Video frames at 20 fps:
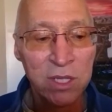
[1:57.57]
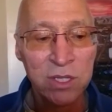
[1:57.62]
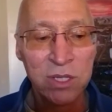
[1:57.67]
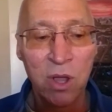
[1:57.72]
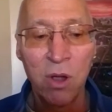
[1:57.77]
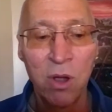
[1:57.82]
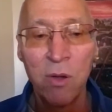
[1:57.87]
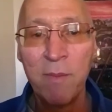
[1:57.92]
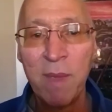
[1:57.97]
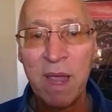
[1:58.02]

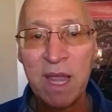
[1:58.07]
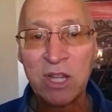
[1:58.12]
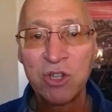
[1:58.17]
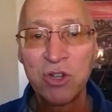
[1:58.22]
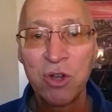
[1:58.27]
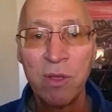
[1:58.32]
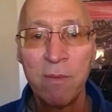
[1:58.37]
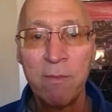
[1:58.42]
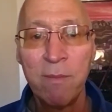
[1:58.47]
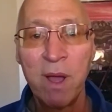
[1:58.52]
So make
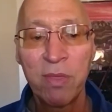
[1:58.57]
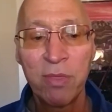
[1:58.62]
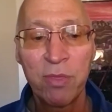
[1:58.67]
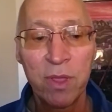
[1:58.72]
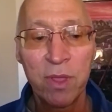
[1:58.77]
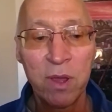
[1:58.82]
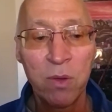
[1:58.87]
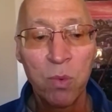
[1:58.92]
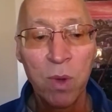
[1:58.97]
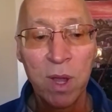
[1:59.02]
sure the
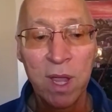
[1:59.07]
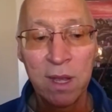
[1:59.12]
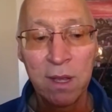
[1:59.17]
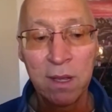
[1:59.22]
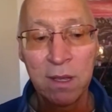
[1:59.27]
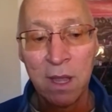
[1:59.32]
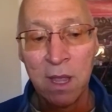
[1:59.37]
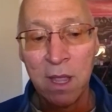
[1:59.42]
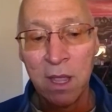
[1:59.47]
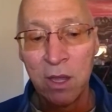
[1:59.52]
monthly
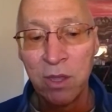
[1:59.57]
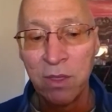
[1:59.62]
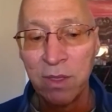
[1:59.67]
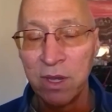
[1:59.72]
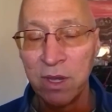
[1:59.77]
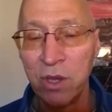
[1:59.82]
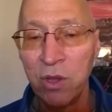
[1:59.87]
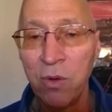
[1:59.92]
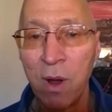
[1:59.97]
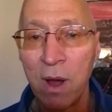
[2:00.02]
rent
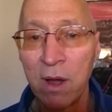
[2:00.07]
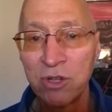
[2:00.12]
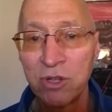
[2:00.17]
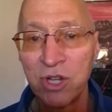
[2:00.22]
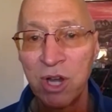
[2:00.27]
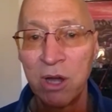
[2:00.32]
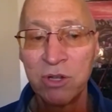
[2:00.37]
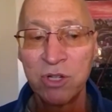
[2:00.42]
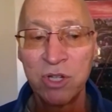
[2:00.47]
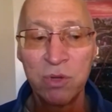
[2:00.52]
that you are
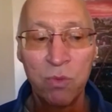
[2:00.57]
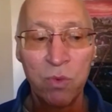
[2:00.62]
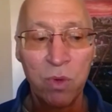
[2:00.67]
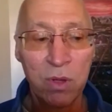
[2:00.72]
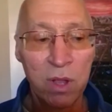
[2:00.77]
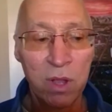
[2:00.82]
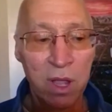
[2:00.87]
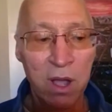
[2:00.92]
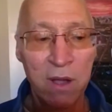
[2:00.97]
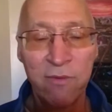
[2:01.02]
charging
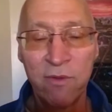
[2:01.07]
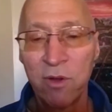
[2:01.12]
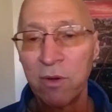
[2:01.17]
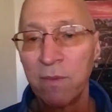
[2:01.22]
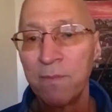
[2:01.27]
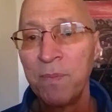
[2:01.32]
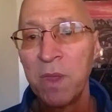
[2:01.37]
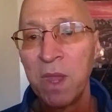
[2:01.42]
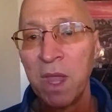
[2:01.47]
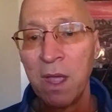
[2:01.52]
will
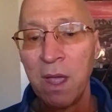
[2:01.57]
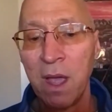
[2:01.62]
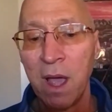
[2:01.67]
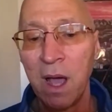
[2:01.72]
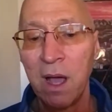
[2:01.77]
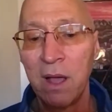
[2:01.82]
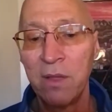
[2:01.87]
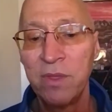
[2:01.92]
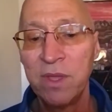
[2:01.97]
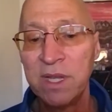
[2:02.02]
cover
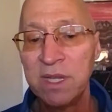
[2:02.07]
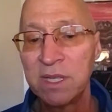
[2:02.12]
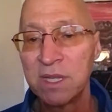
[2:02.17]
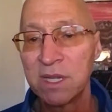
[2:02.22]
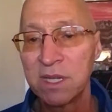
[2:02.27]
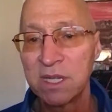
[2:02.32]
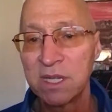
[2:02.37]
these